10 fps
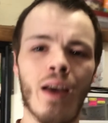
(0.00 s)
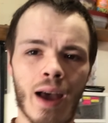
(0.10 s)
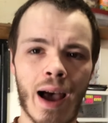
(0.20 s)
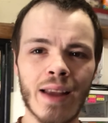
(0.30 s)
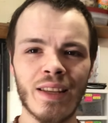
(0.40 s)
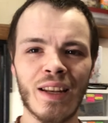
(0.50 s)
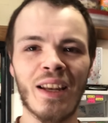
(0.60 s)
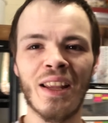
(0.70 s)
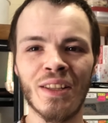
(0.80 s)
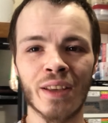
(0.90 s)
I did it
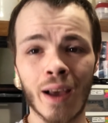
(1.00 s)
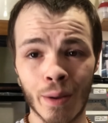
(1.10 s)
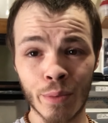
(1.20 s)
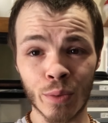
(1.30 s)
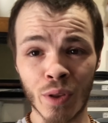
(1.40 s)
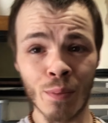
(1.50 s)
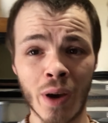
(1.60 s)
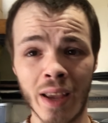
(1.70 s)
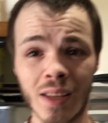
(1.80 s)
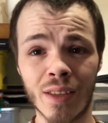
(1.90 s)
in tubs with
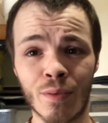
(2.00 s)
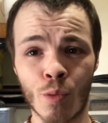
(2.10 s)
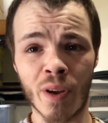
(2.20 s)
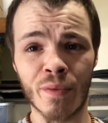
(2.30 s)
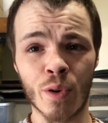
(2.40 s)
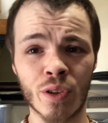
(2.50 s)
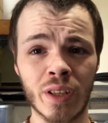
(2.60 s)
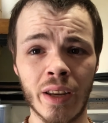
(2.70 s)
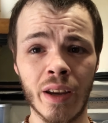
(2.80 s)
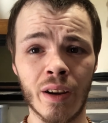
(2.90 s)
mice for my first
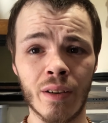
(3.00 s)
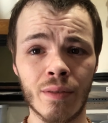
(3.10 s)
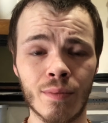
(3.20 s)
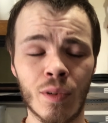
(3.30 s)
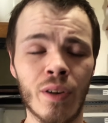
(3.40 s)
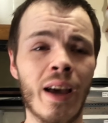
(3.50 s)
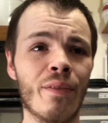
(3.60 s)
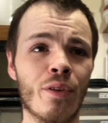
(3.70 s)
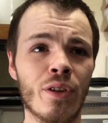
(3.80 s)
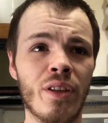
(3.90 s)
year. Well,
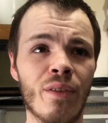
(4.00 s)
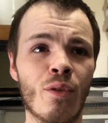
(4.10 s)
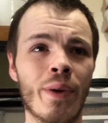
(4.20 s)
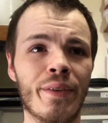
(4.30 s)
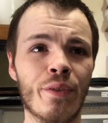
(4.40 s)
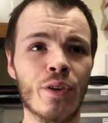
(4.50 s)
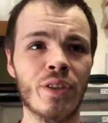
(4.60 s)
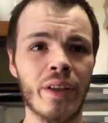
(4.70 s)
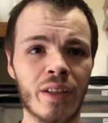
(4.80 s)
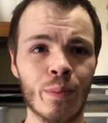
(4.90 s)
not first year, for my first
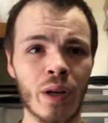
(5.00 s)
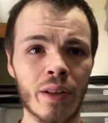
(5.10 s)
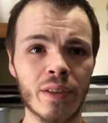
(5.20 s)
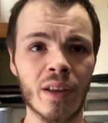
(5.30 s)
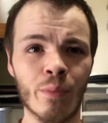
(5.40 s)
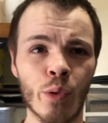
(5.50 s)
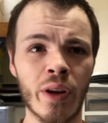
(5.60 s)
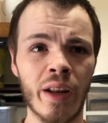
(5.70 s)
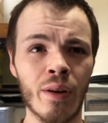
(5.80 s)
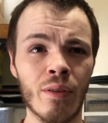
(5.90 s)
6 months of
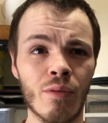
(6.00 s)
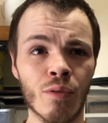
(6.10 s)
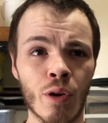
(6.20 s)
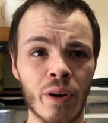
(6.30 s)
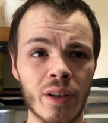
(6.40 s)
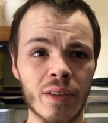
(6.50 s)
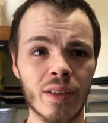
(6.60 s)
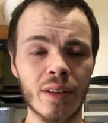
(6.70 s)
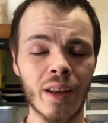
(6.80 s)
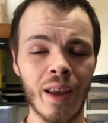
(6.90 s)
breeding
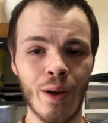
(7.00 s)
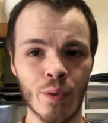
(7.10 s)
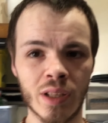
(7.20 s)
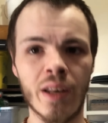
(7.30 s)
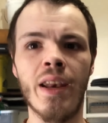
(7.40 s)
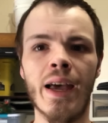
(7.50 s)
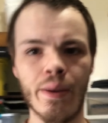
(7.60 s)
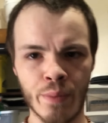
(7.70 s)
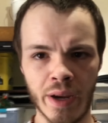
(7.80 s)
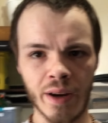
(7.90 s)
rodents. It was a
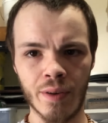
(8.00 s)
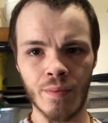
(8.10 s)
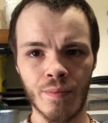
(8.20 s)
nightmare.